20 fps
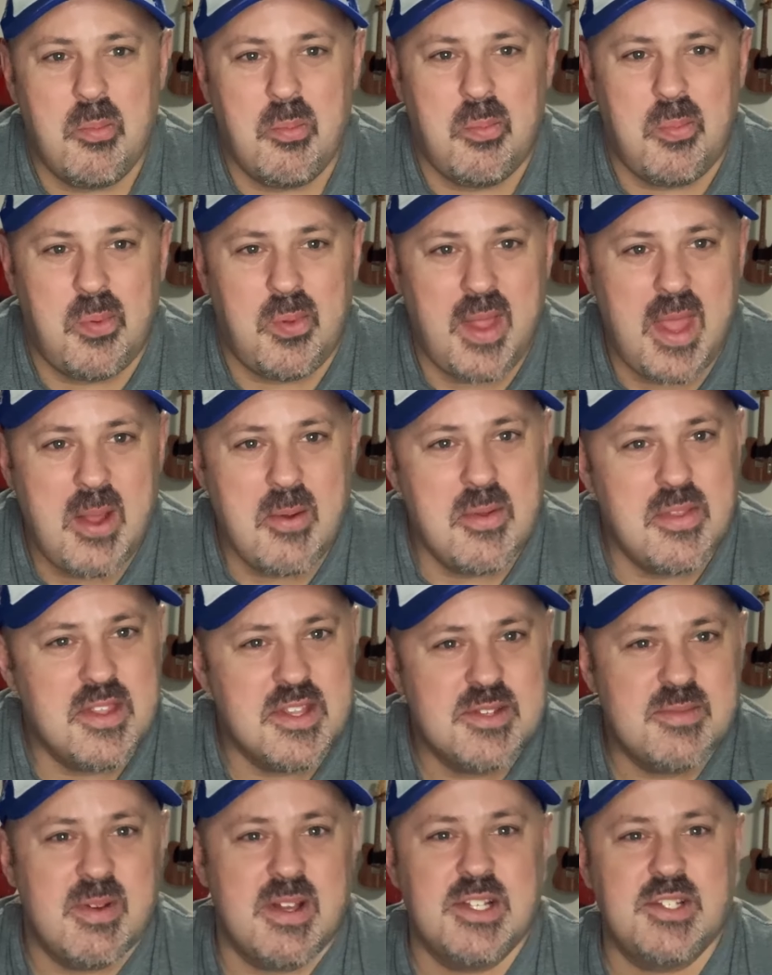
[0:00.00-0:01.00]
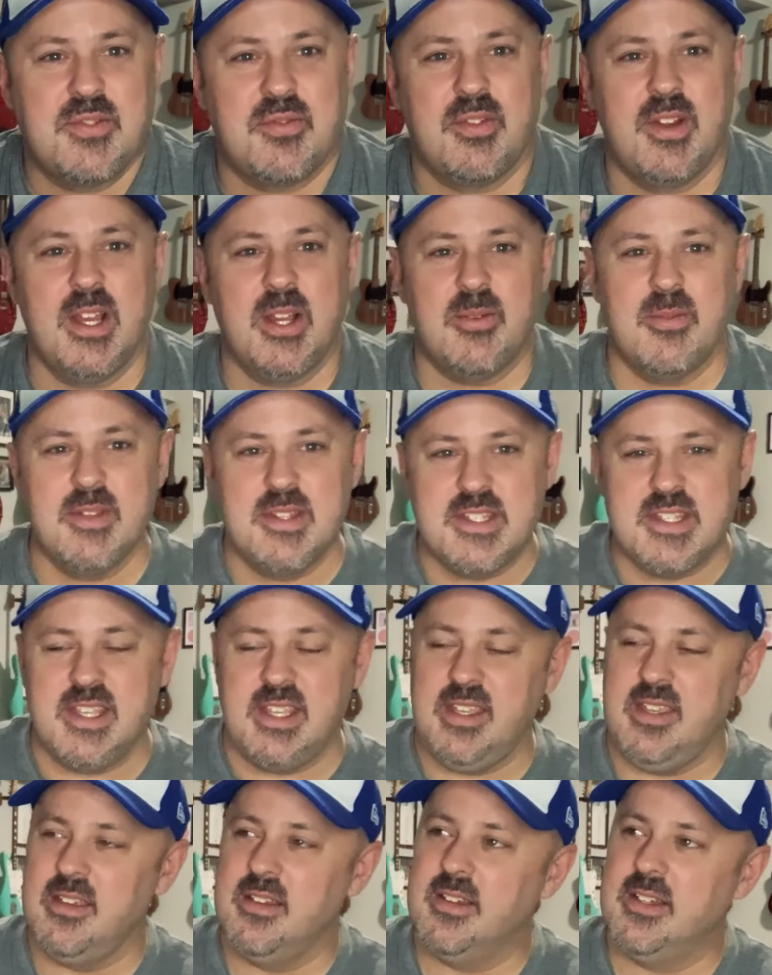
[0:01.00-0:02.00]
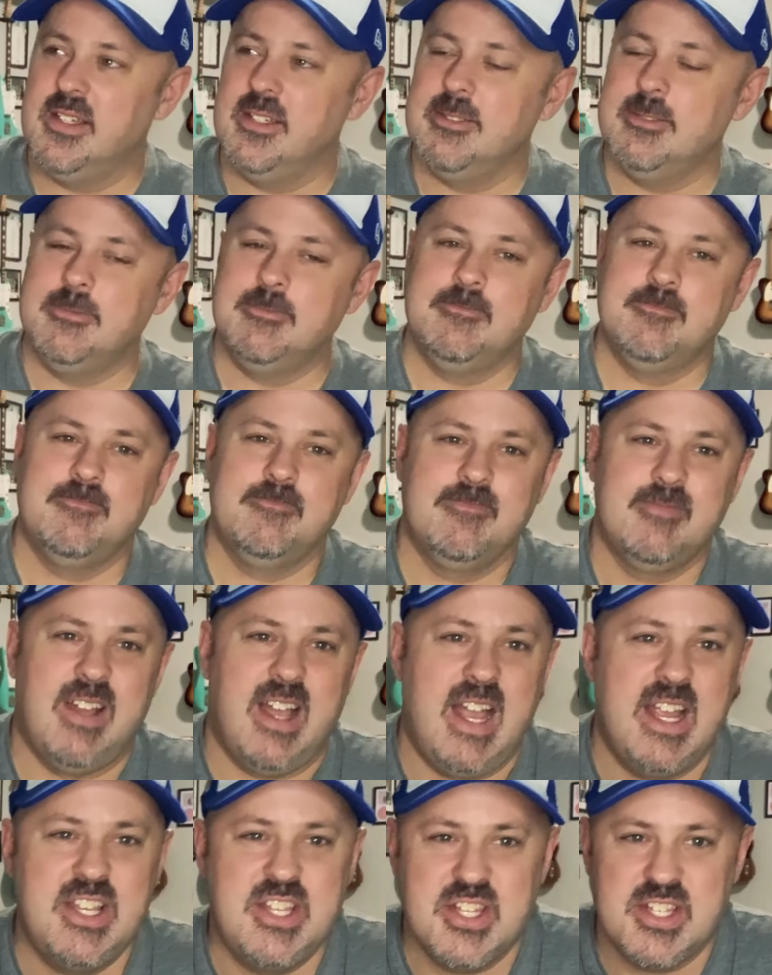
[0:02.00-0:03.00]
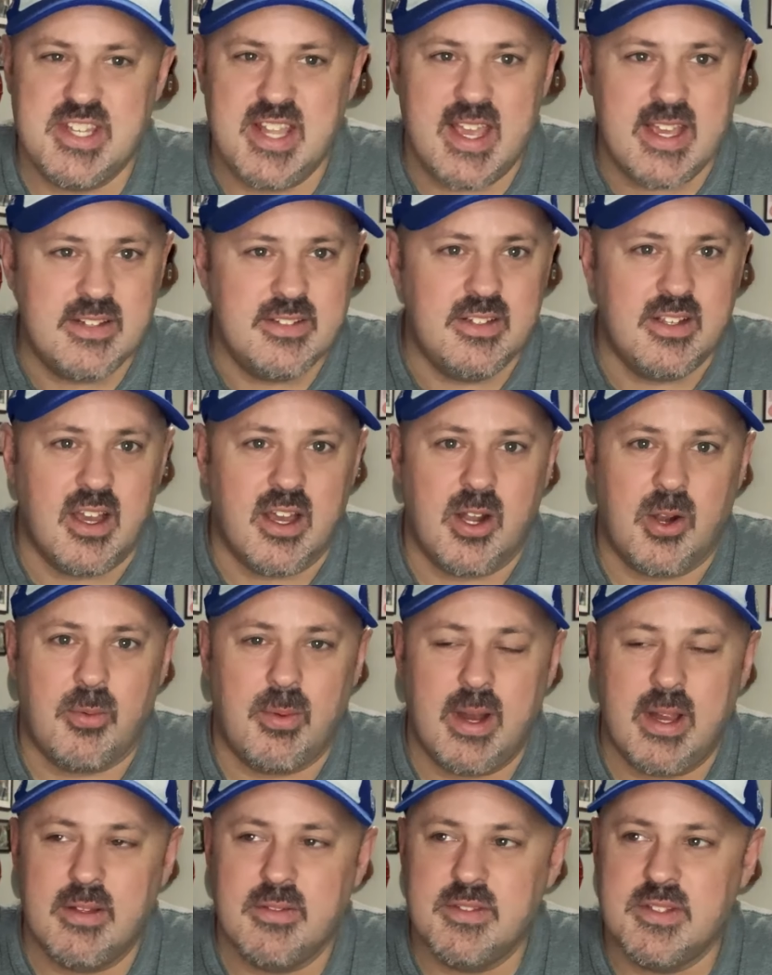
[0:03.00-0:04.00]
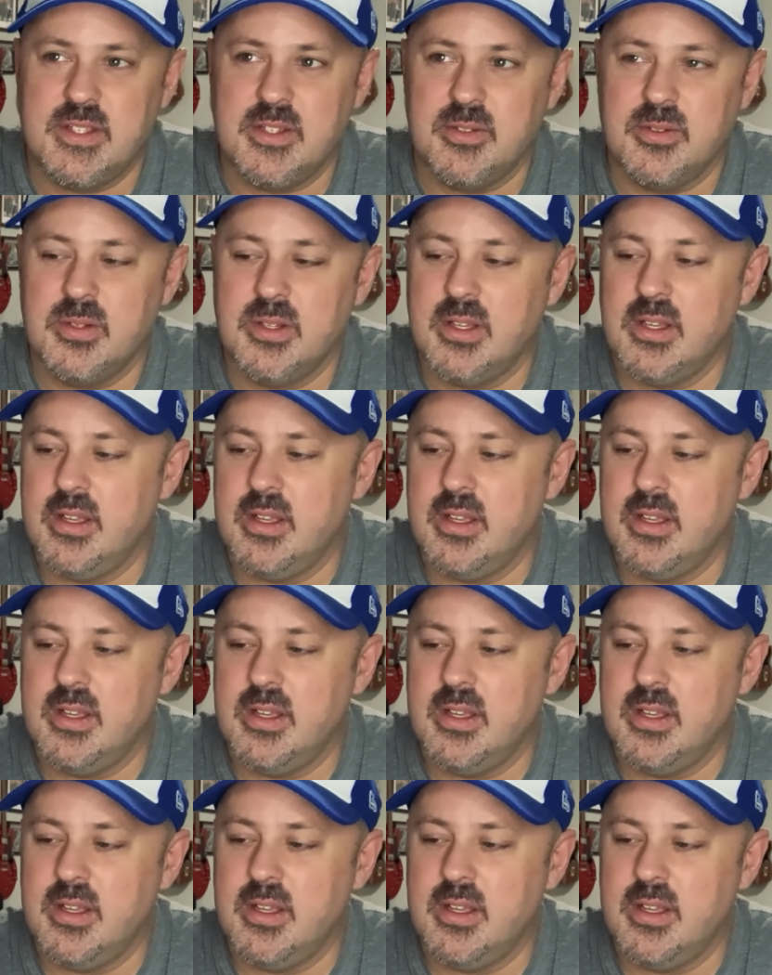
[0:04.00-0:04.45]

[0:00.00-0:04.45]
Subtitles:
play with as much frequency, I just hadn't got around to.